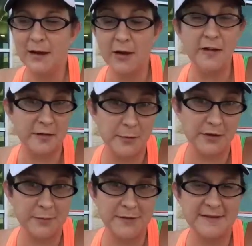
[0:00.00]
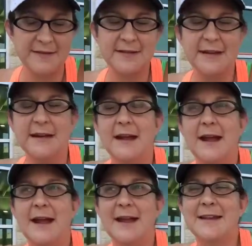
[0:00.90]
and also build our business.
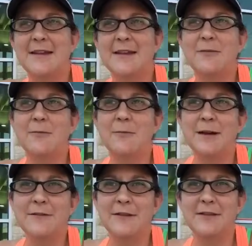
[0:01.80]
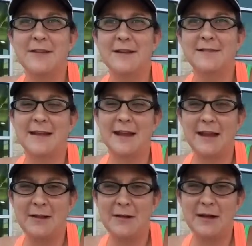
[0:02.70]
And one of the things
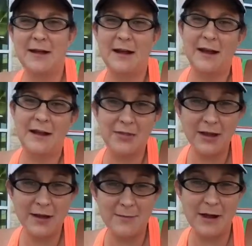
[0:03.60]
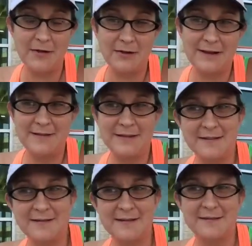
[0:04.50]
that I thought about in
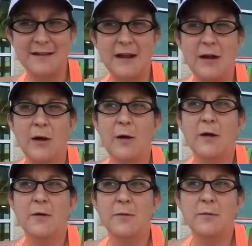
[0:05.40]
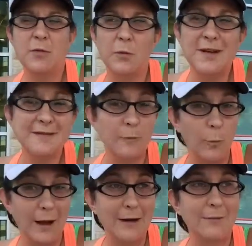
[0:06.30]
this is the reason
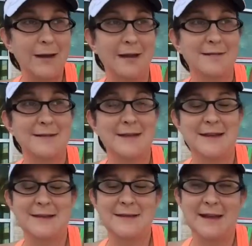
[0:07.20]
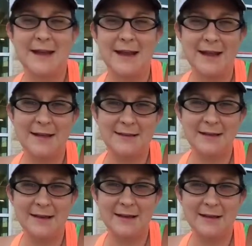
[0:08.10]
why we hesitate, and
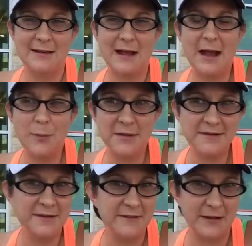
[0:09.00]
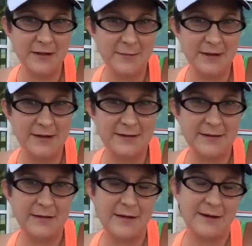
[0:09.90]
how personal
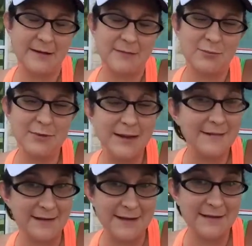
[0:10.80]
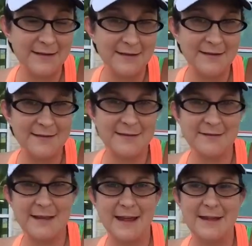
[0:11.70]
development plays into this
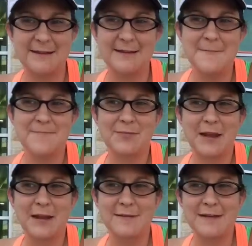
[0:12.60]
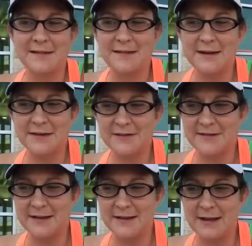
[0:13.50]
is that it's actually
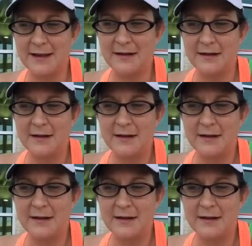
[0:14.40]
interesting that